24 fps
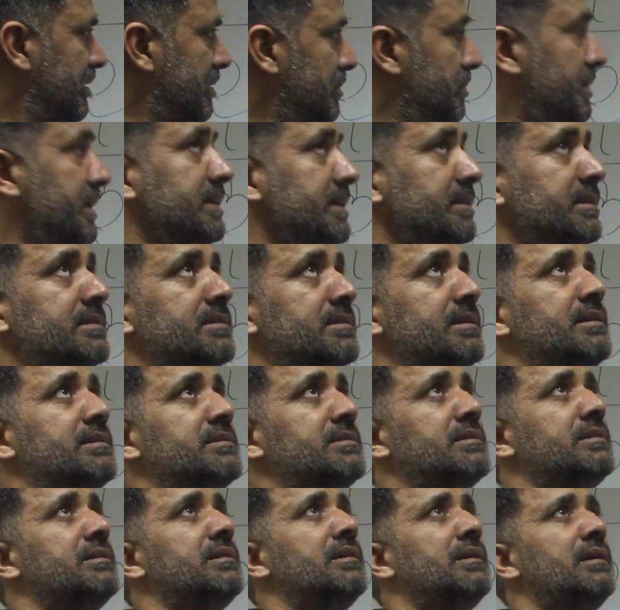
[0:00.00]
complete this list.
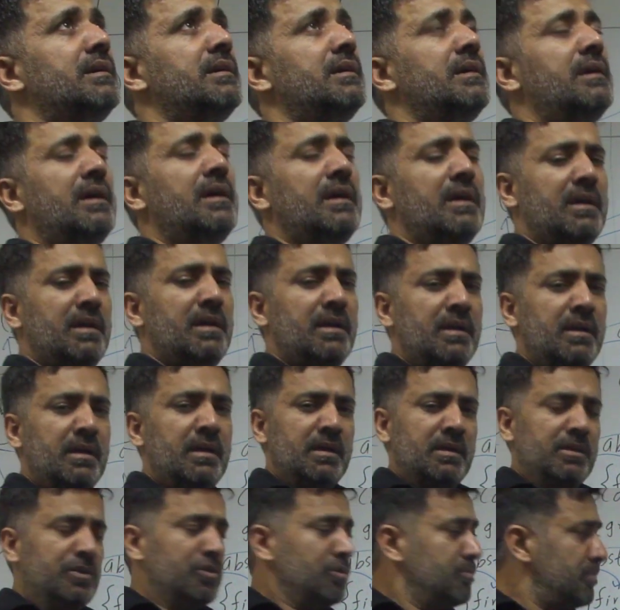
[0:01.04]

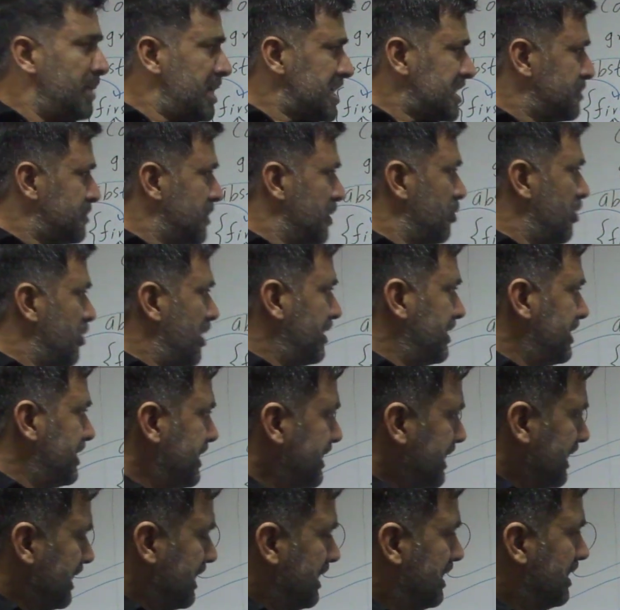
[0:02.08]
You must be
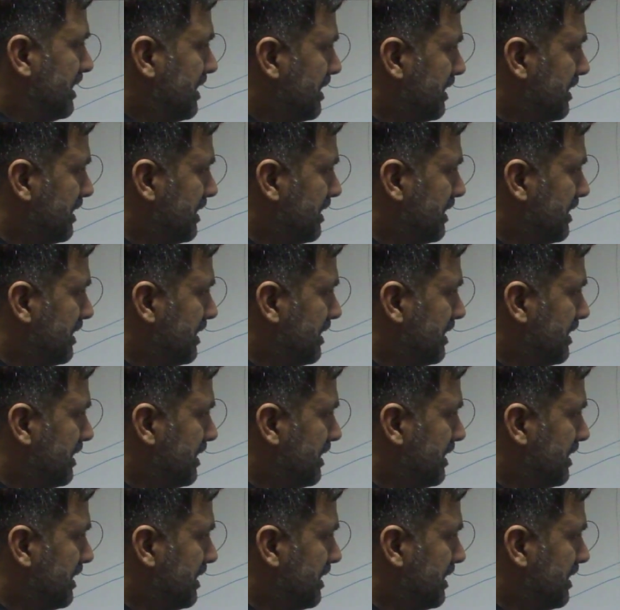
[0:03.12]
wondering,